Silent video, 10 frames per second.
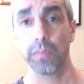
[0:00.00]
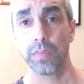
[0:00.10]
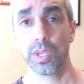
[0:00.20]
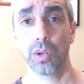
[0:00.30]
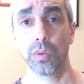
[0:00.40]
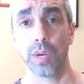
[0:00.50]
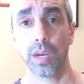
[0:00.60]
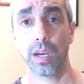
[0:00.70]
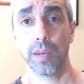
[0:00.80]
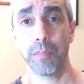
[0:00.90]

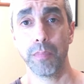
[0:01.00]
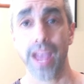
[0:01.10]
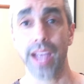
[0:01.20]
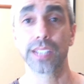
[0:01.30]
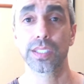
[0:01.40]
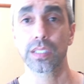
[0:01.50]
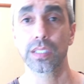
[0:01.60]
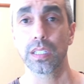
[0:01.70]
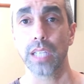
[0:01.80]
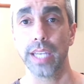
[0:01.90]

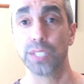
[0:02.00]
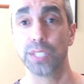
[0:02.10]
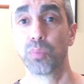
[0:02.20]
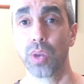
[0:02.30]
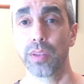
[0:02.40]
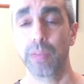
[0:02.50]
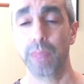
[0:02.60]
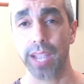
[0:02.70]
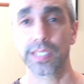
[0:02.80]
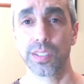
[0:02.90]
Max and his brother.
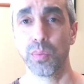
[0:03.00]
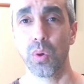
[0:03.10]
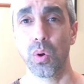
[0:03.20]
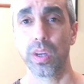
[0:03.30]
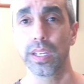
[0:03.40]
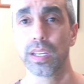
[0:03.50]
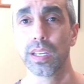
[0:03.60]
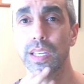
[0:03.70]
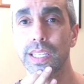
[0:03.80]
Max is the boy.